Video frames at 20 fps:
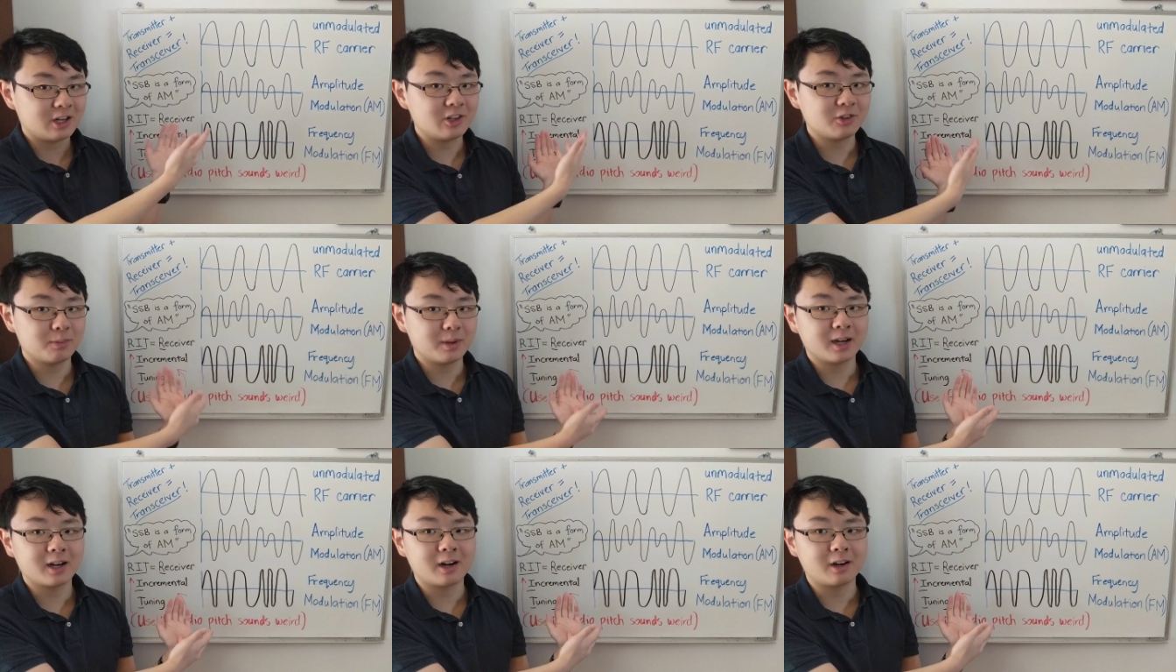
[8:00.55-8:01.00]

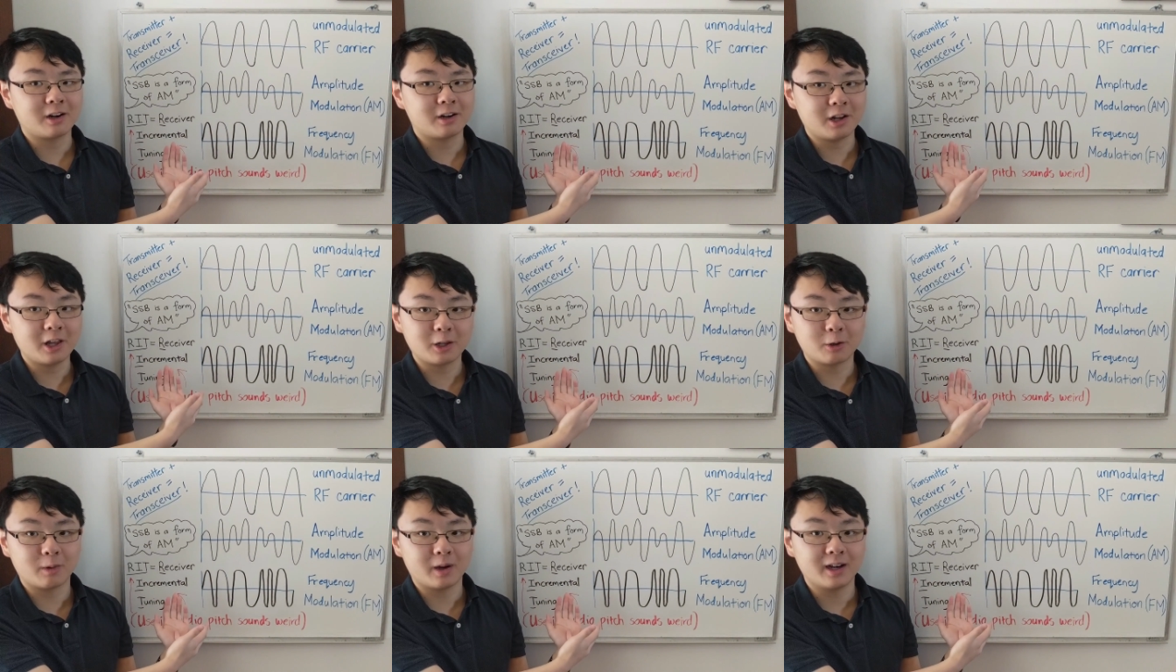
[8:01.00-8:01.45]
transmitting on
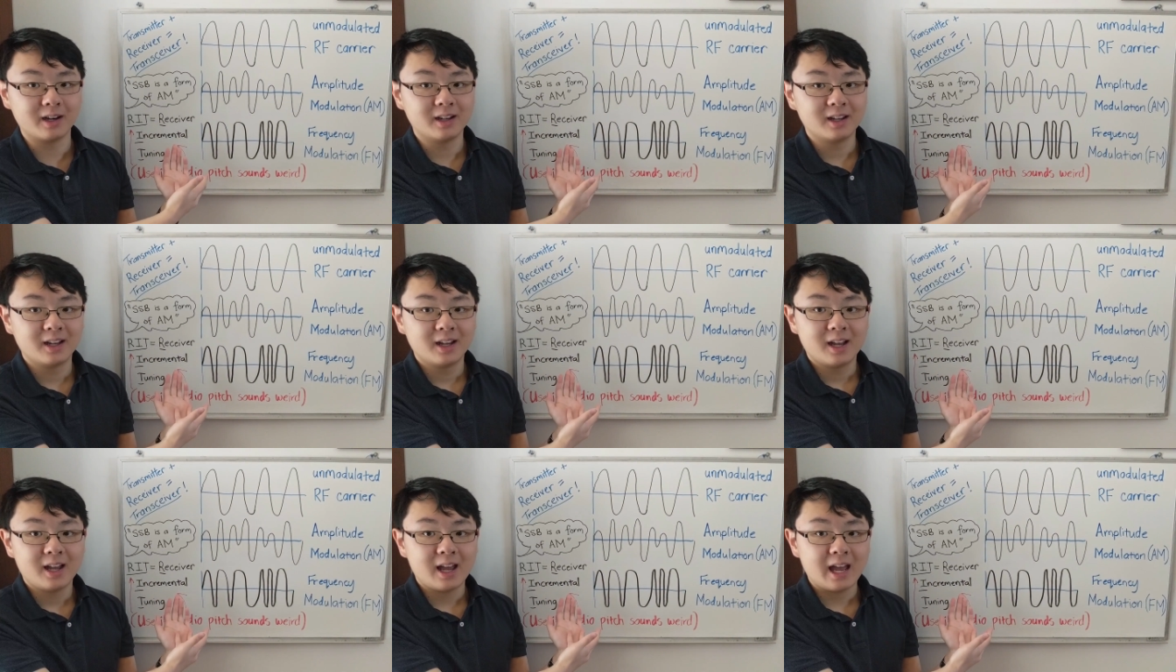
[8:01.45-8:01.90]
another one.
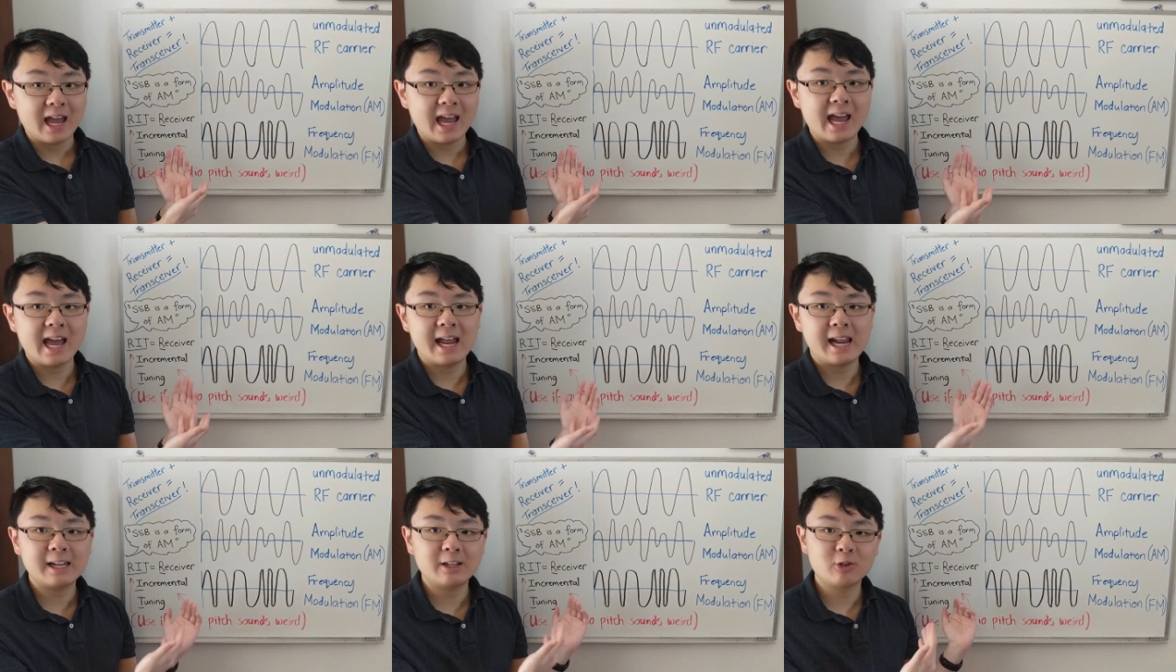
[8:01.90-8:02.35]

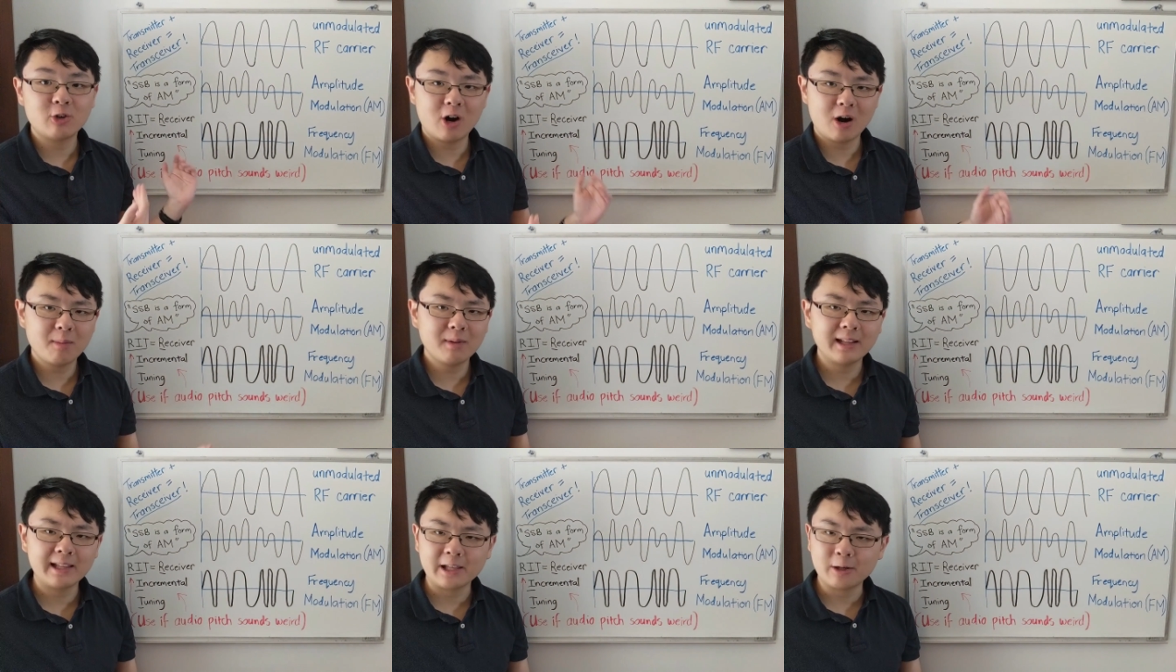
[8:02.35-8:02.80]
And
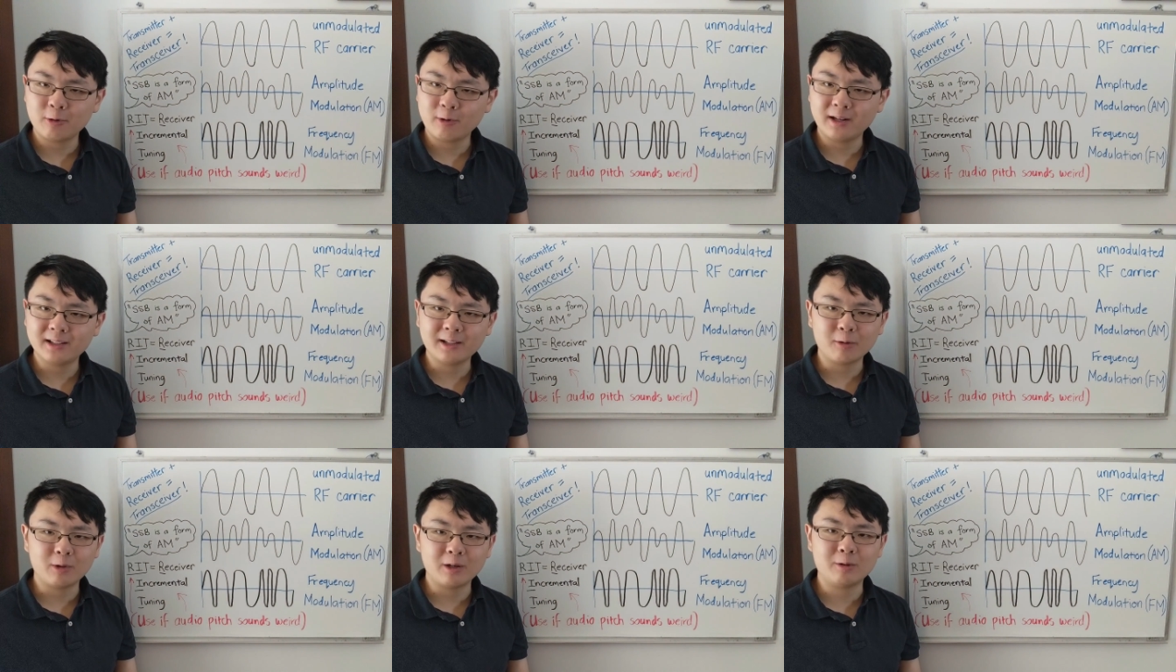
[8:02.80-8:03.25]
normally, you
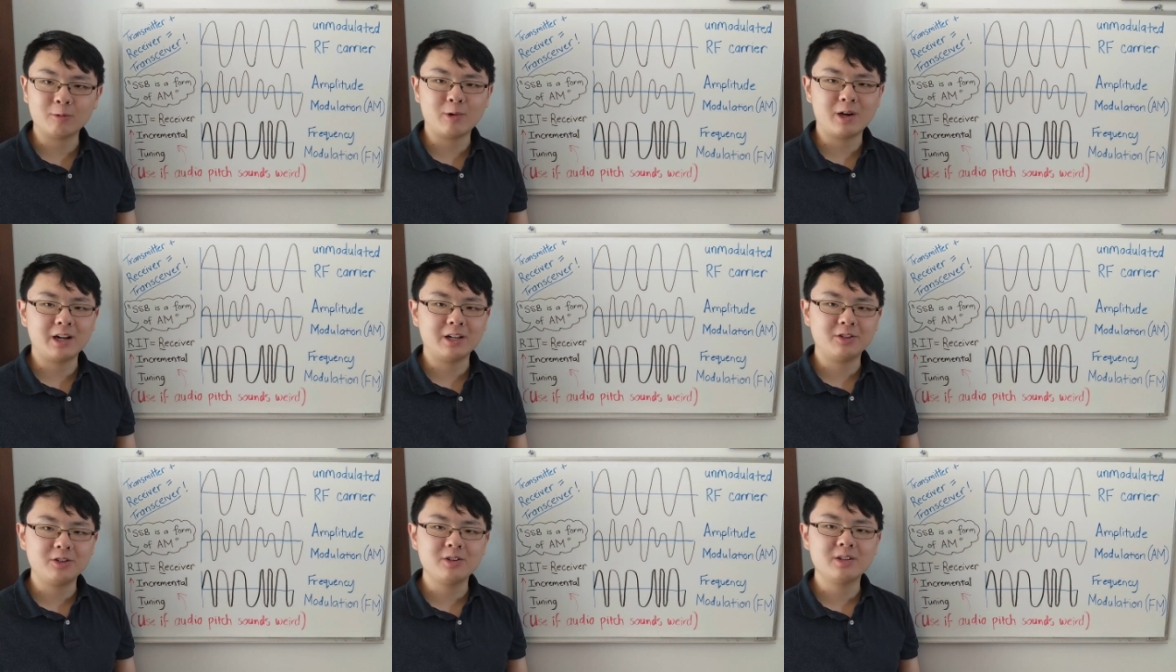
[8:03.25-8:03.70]
really wouldn't
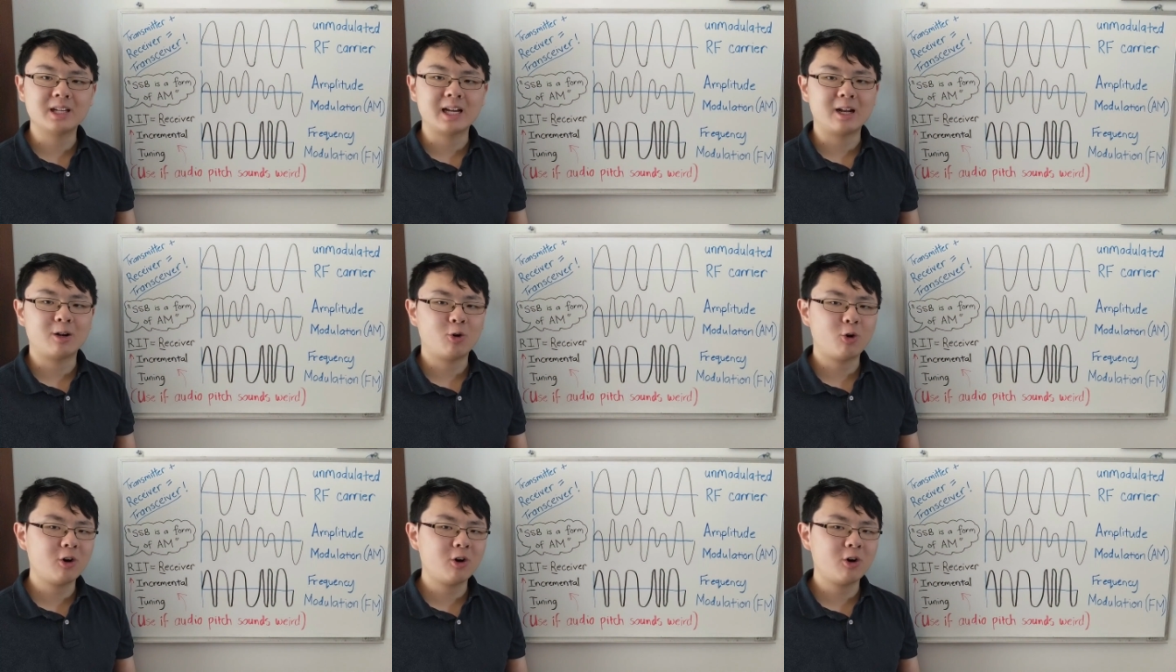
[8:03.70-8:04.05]
want to do that.